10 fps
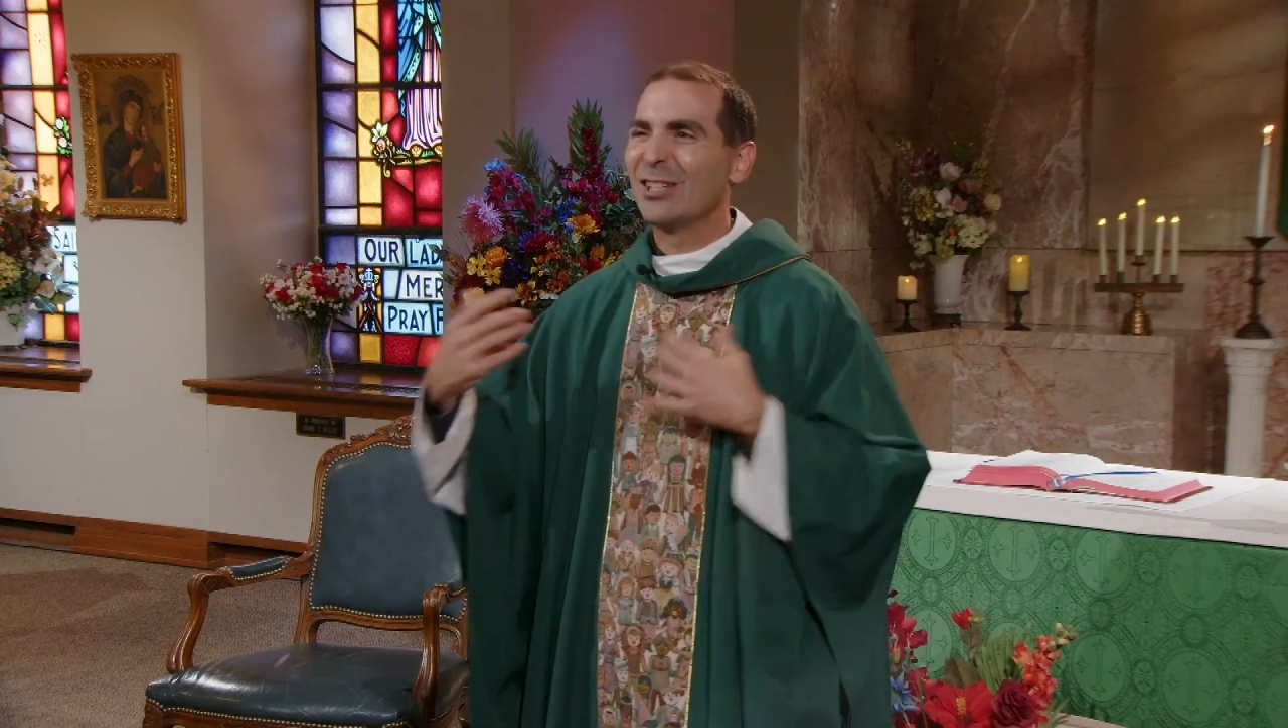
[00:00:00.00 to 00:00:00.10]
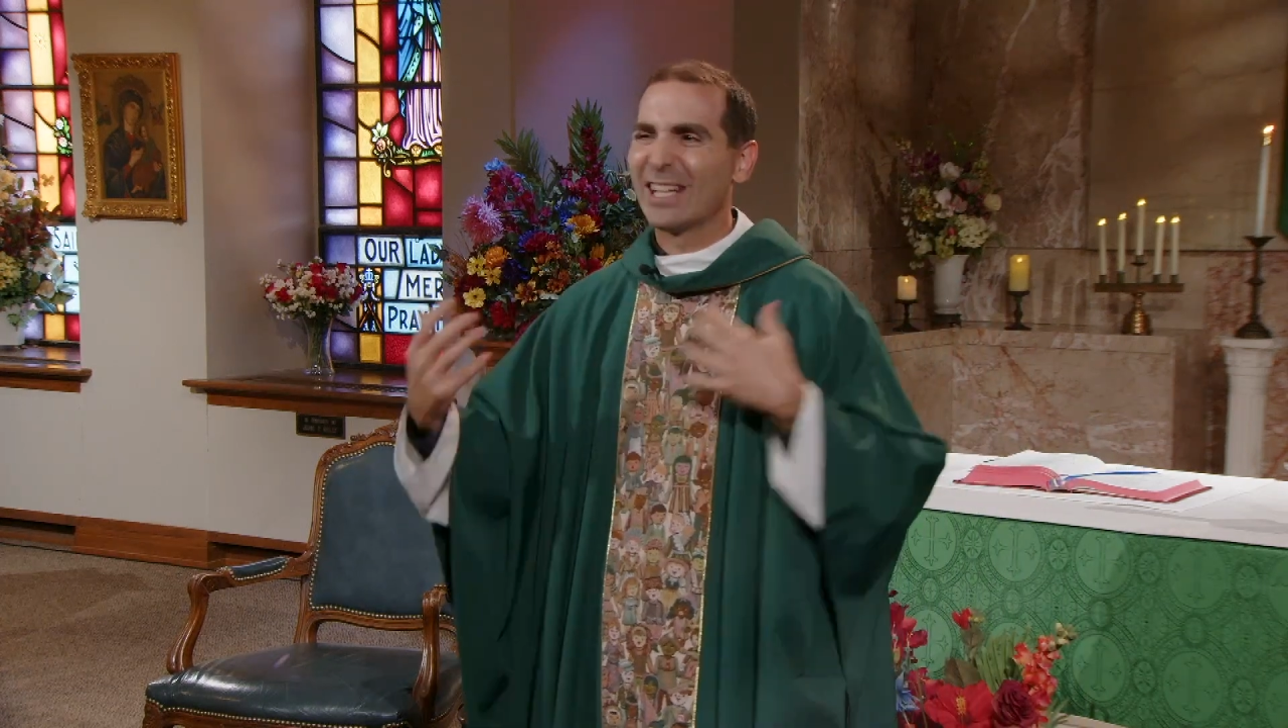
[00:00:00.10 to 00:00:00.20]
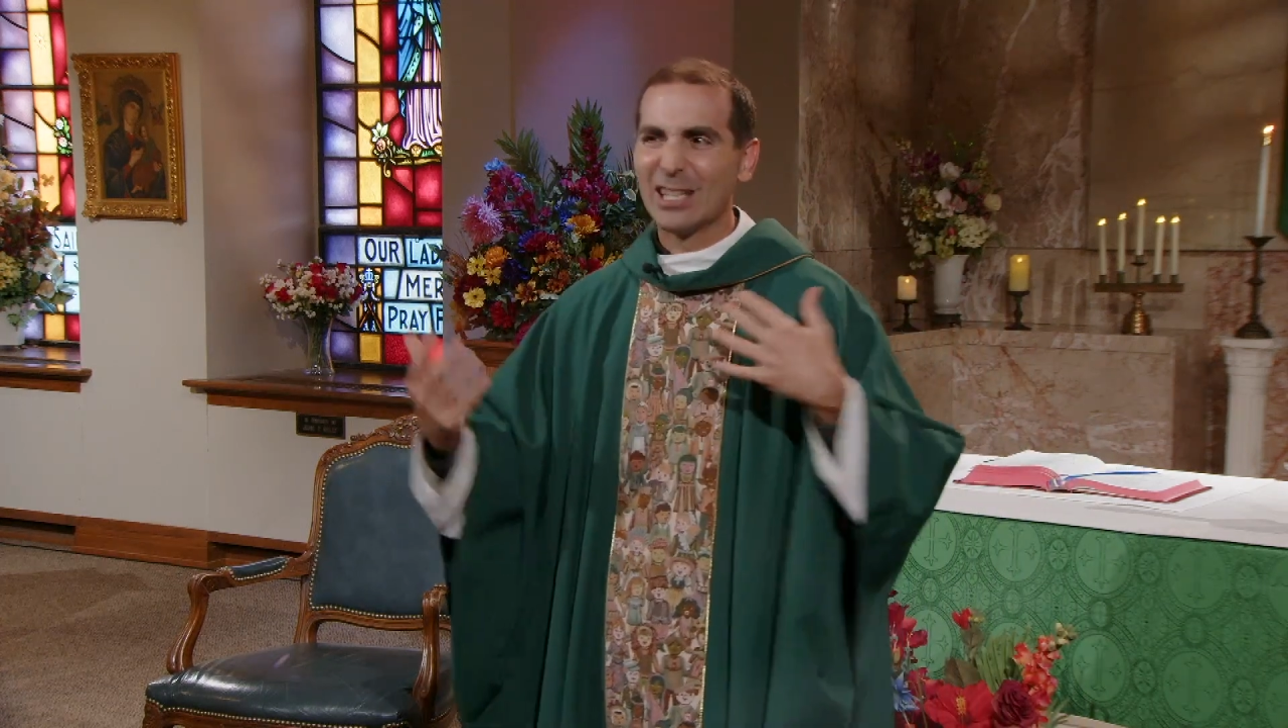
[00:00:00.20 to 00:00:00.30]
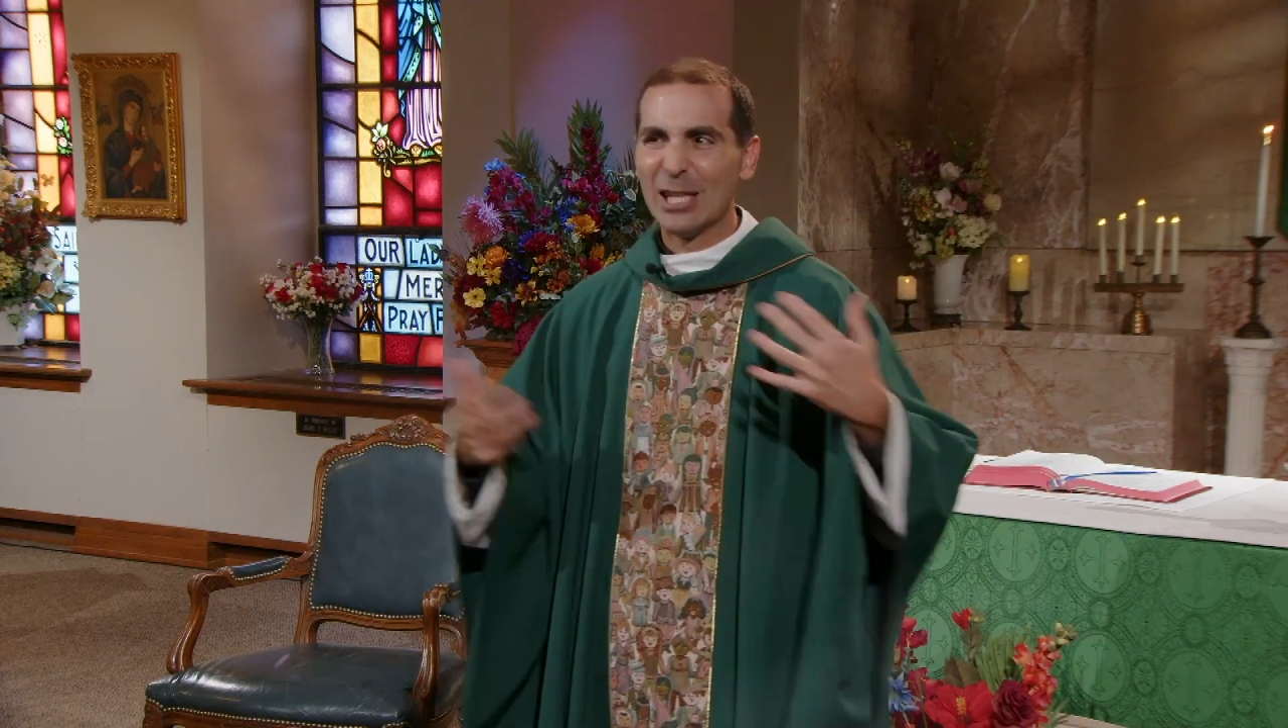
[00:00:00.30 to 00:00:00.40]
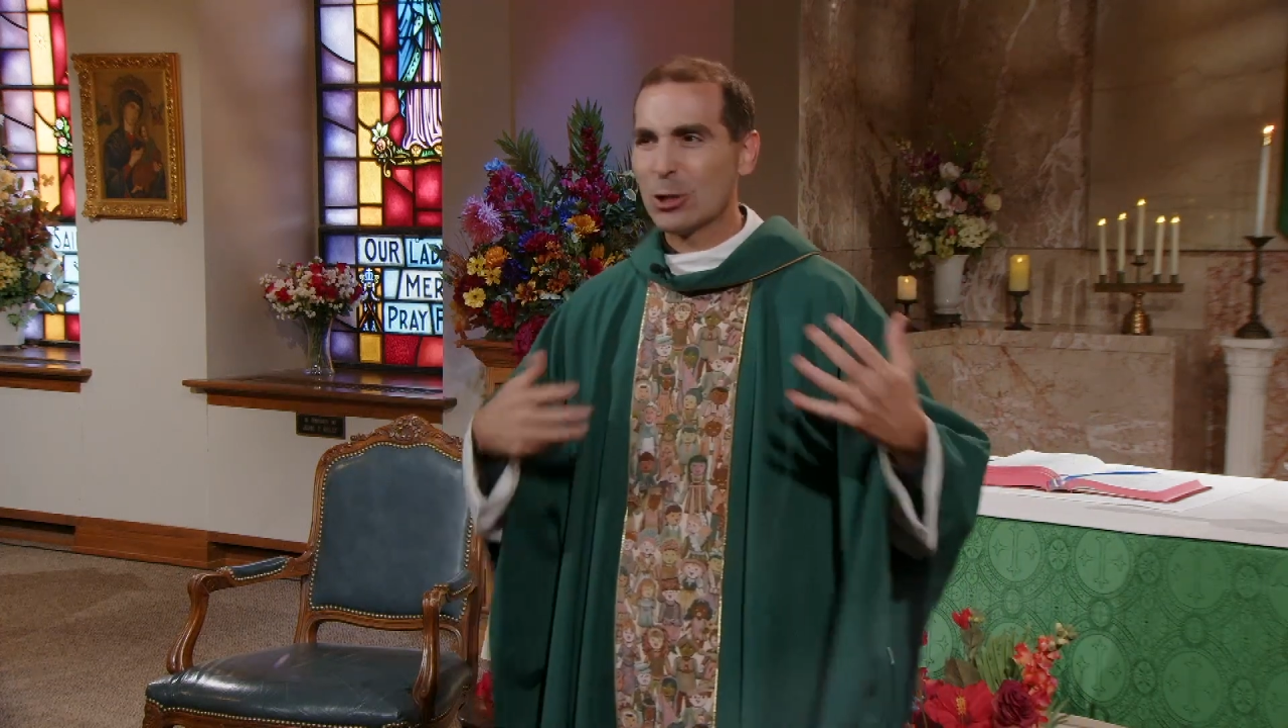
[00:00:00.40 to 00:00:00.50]
like
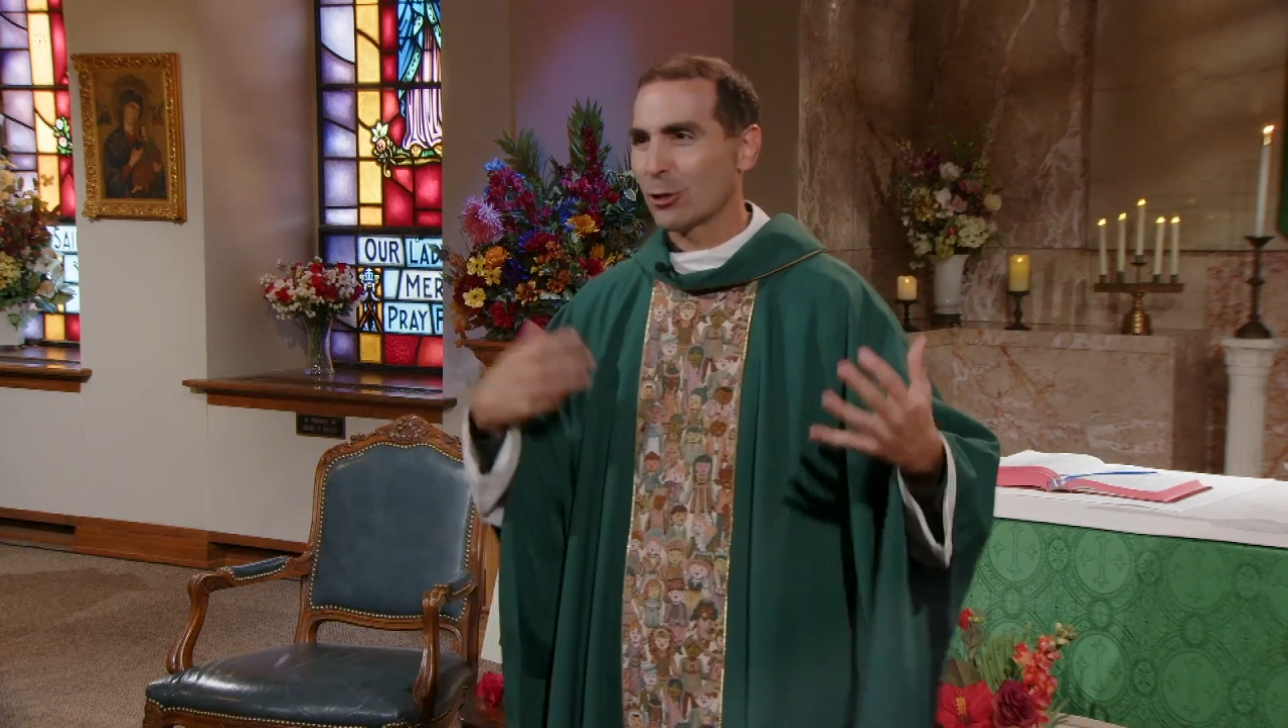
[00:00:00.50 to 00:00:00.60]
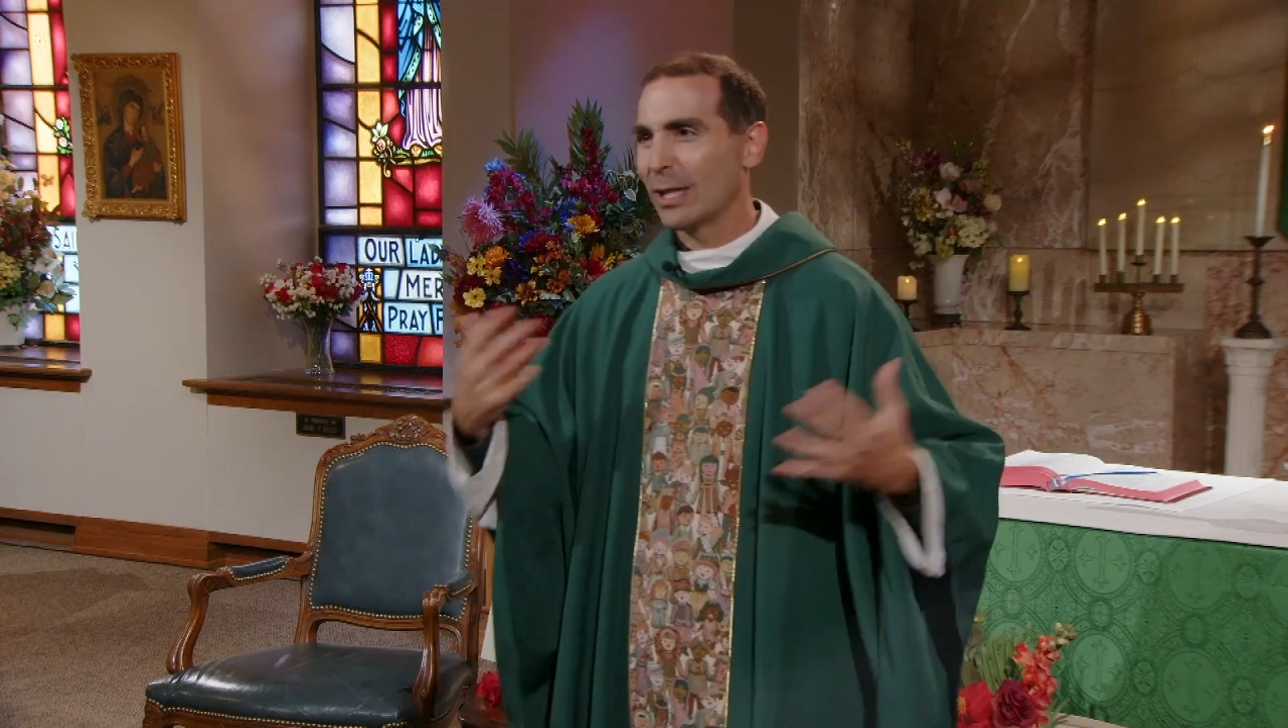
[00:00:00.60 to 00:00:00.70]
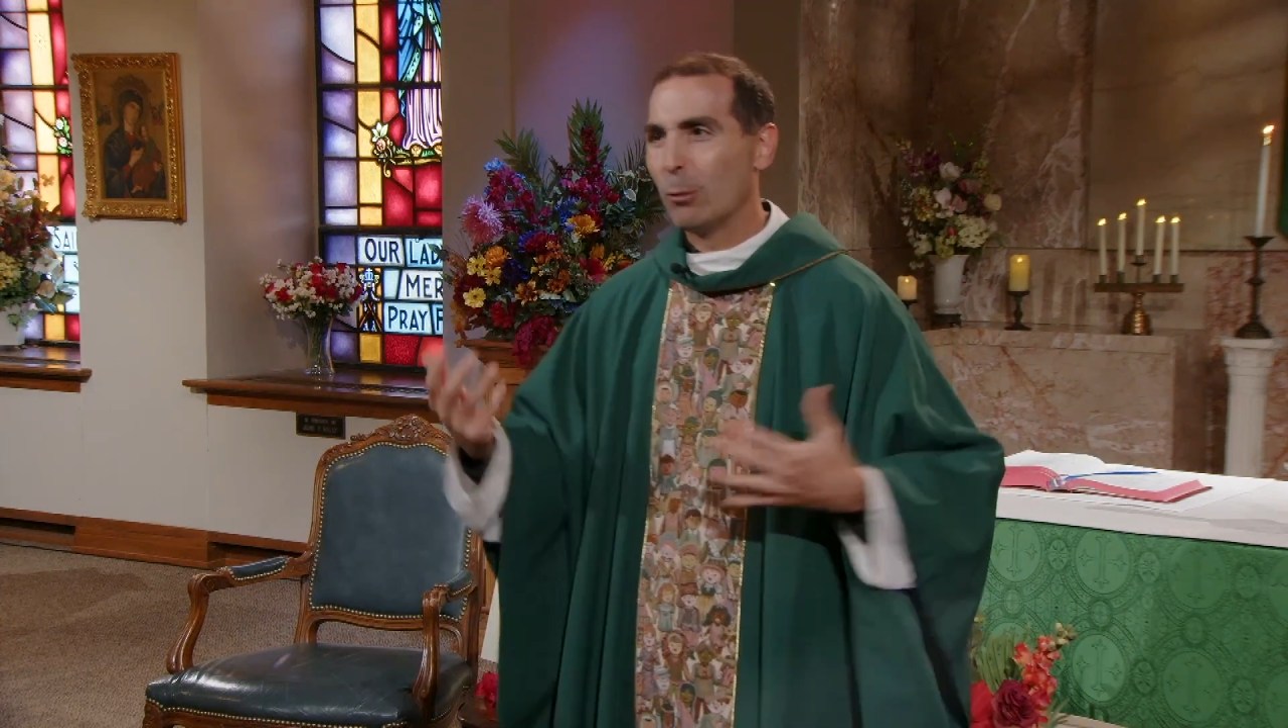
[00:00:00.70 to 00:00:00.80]
a leisurely